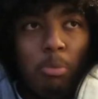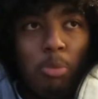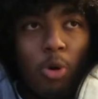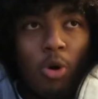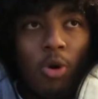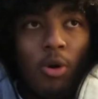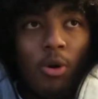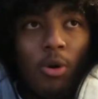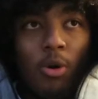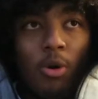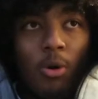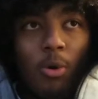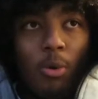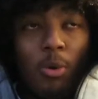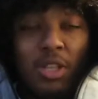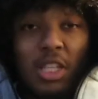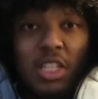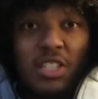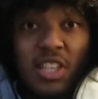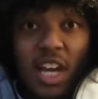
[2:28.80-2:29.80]
but
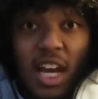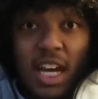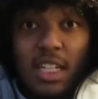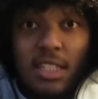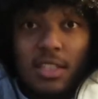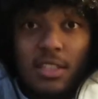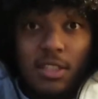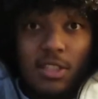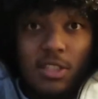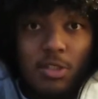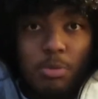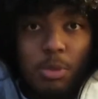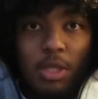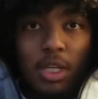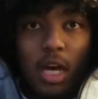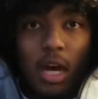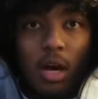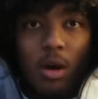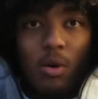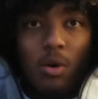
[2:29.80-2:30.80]
when the scientists
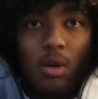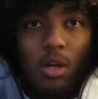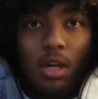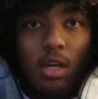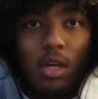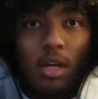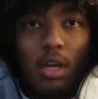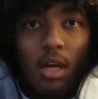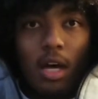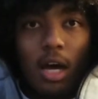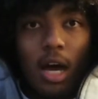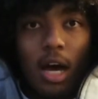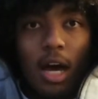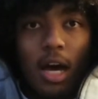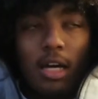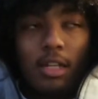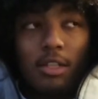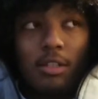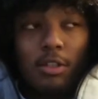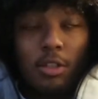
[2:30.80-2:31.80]
speak out
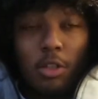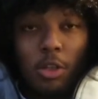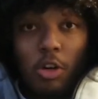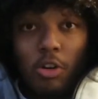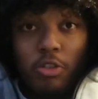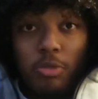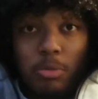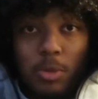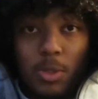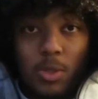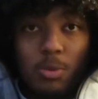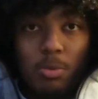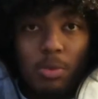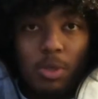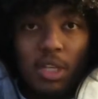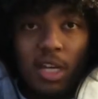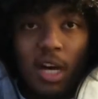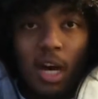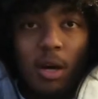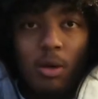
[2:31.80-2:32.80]
and the government
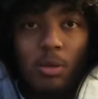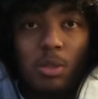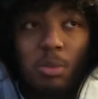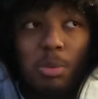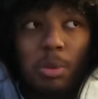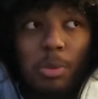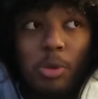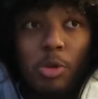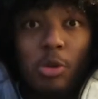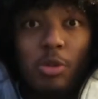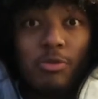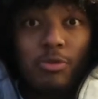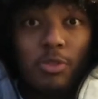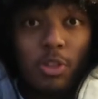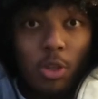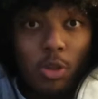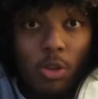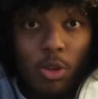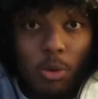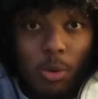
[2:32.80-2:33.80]
speak out the people who have
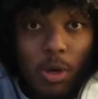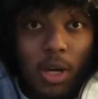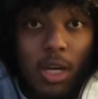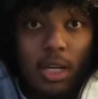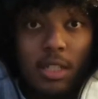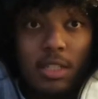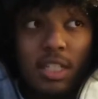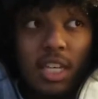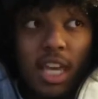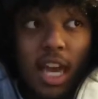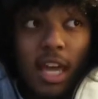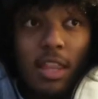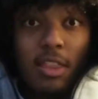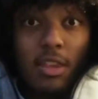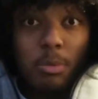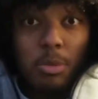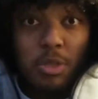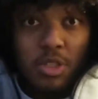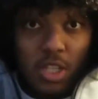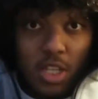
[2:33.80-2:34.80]
done the work to get in
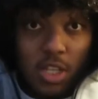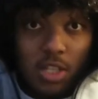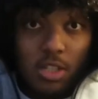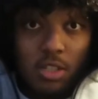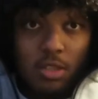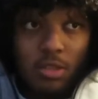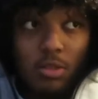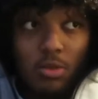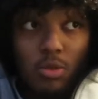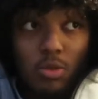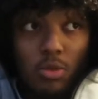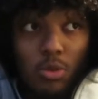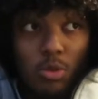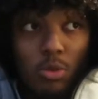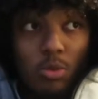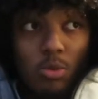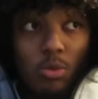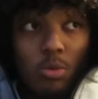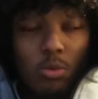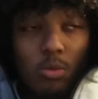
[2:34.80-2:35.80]
the position
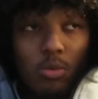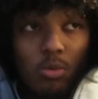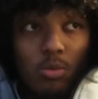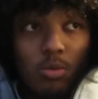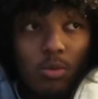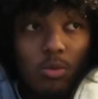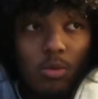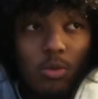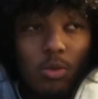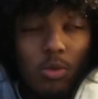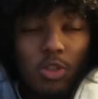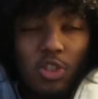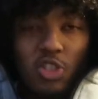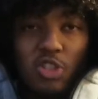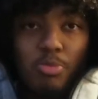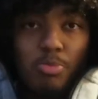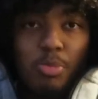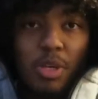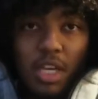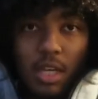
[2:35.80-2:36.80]
to
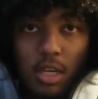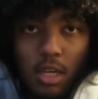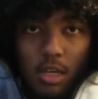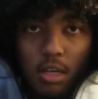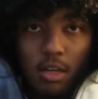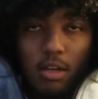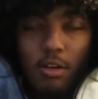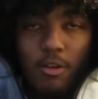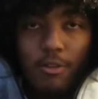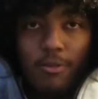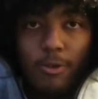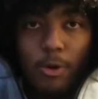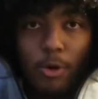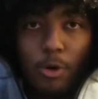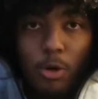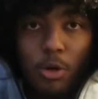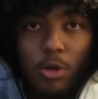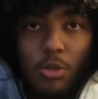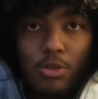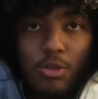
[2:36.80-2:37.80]
speak
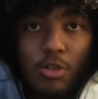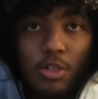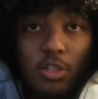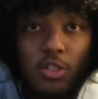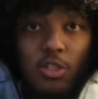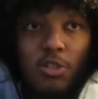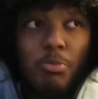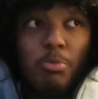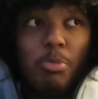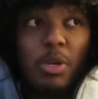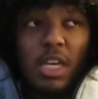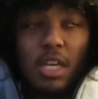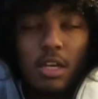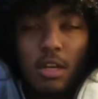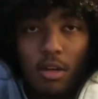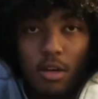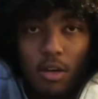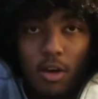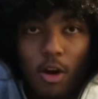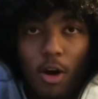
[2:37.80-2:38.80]
for a country to
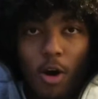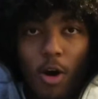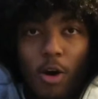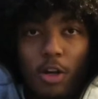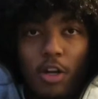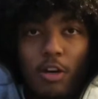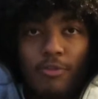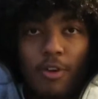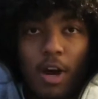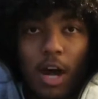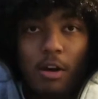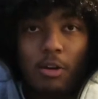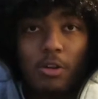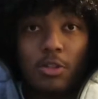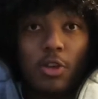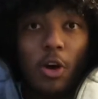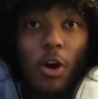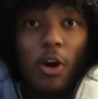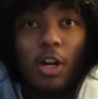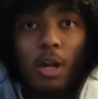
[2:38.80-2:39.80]
speak on a
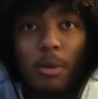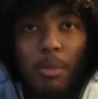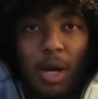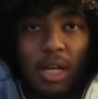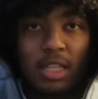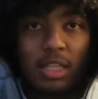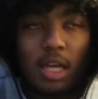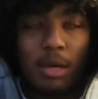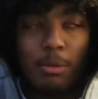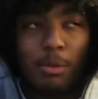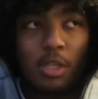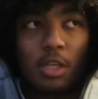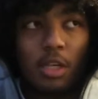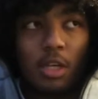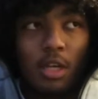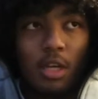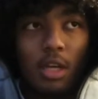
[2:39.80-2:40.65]
virus on a pandemic